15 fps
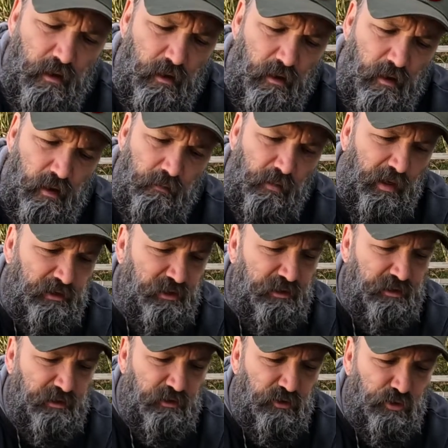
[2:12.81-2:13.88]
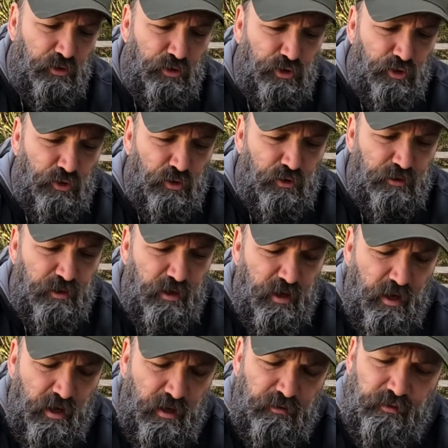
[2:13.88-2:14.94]
As I just showed,
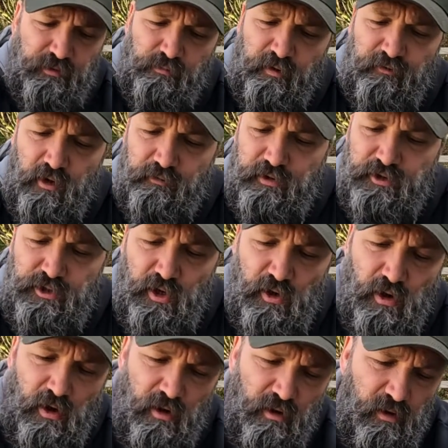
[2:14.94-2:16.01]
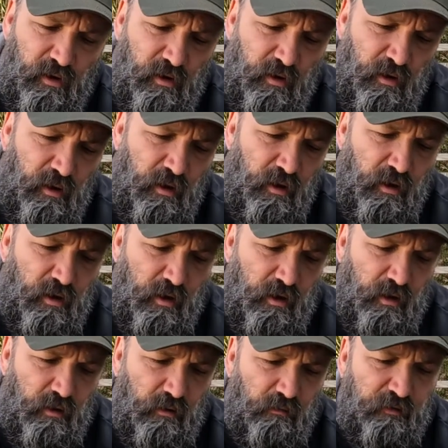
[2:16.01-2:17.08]
we've got the saw,
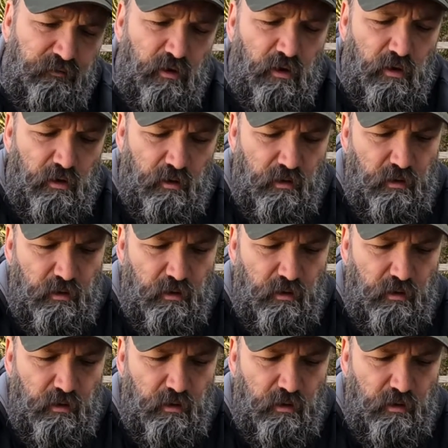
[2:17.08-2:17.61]
we've got